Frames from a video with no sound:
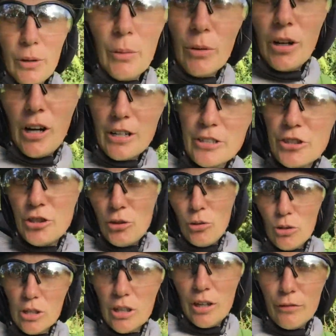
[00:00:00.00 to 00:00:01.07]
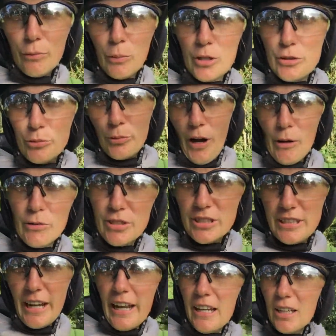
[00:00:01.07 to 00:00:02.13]
we were unsure of which route to
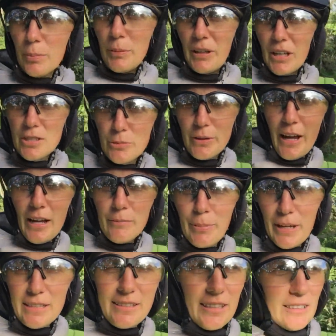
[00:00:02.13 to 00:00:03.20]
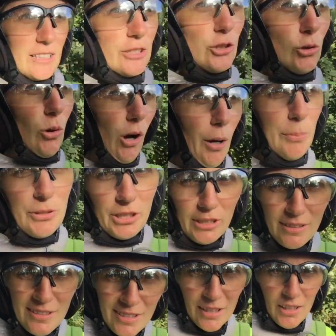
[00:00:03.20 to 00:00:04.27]
take because we had basically two
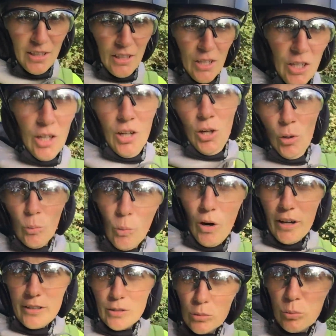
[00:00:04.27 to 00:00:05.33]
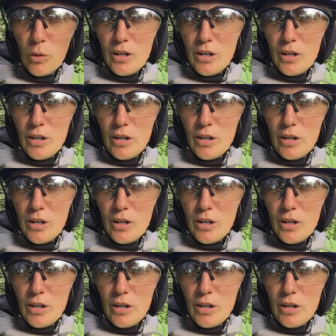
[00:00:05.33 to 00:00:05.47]
options. One